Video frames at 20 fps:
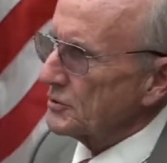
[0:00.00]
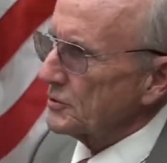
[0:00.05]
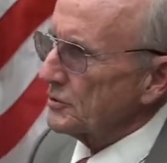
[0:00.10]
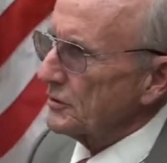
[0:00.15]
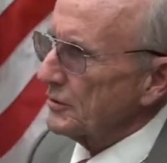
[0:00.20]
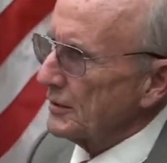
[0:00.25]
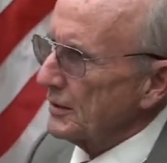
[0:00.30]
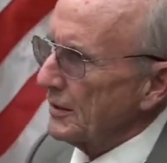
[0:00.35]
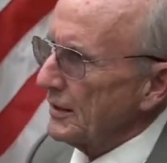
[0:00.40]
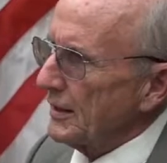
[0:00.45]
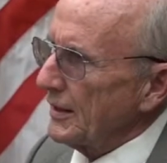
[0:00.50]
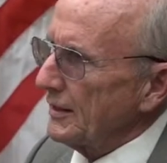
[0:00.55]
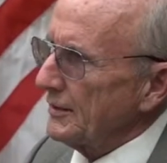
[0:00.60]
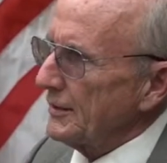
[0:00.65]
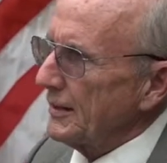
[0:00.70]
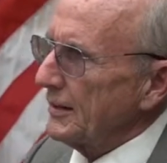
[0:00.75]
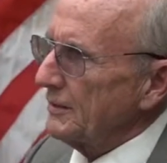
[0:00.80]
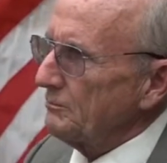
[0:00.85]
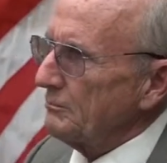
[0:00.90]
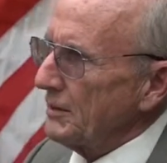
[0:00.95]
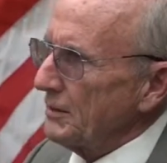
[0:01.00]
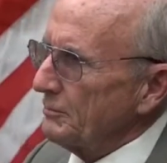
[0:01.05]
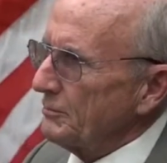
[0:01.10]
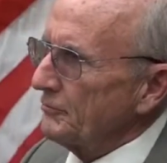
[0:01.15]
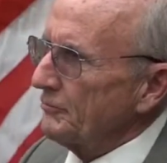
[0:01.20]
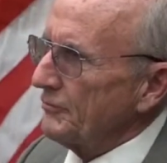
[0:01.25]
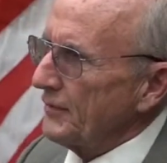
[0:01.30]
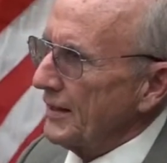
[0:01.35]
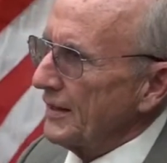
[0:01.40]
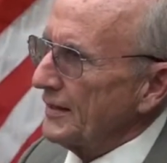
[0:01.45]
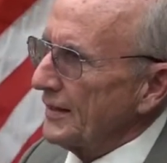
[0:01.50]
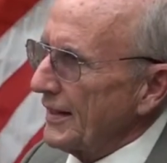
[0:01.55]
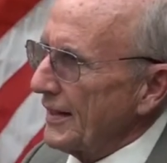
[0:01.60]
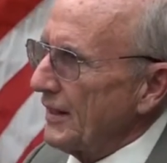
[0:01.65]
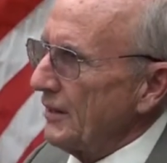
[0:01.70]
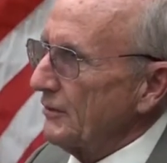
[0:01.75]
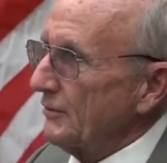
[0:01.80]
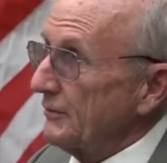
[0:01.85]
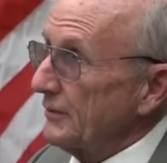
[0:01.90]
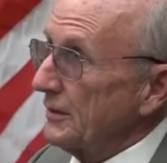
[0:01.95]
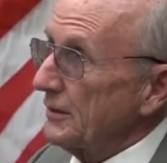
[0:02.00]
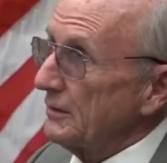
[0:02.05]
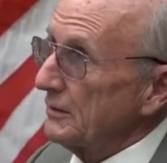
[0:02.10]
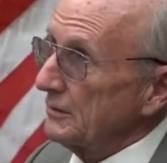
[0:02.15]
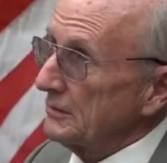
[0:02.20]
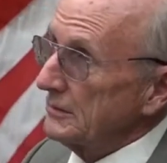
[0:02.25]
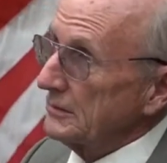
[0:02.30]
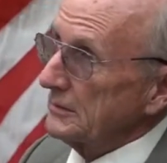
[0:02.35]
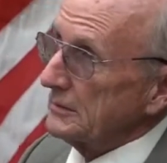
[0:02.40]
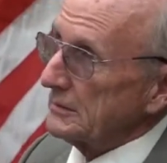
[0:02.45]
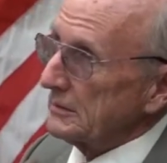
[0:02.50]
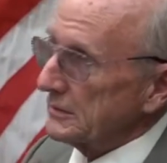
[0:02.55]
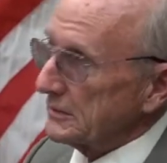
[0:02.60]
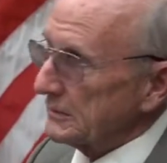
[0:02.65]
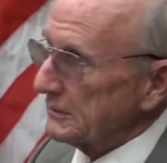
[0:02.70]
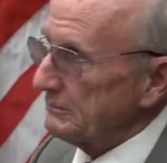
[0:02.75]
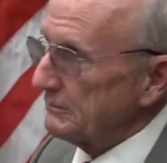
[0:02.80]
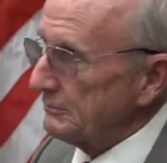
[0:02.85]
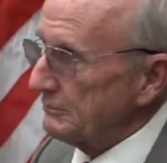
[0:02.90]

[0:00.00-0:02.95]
and then people find out that, oh,